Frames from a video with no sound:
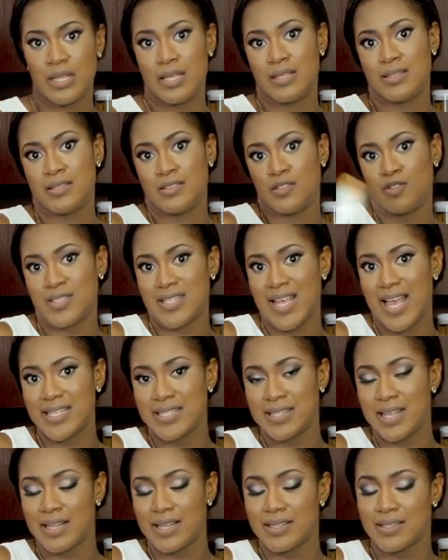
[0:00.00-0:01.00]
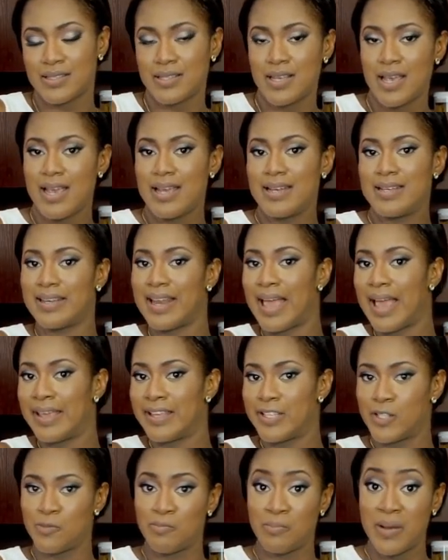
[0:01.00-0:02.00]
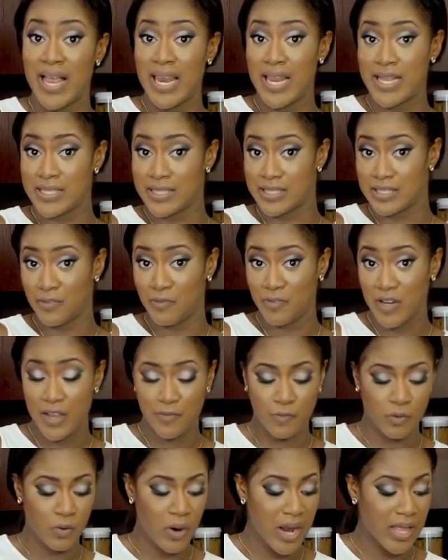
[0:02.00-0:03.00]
It just has that nice balanced flavor.